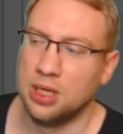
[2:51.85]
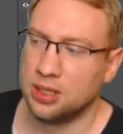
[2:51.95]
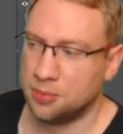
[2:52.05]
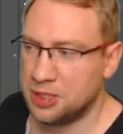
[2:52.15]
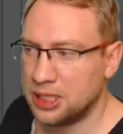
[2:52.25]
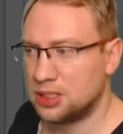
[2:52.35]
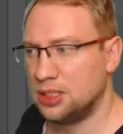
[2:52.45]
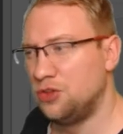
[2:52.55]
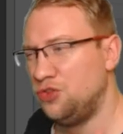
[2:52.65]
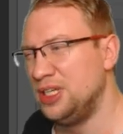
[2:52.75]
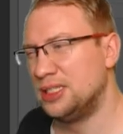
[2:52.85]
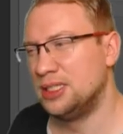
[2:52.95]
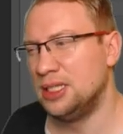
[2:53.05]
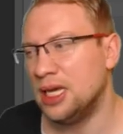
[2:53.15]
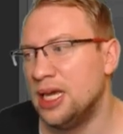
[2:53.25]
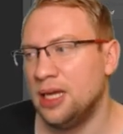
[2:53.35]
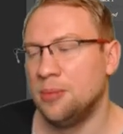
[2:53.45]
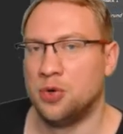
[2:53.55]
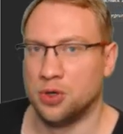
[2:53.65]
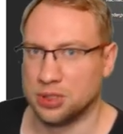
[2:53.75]
The PLC reads the
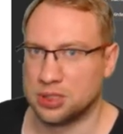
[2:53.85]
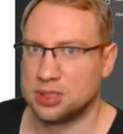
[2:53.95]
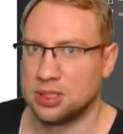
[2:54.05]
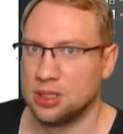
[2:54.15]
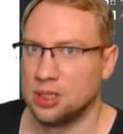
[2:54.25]
inputs.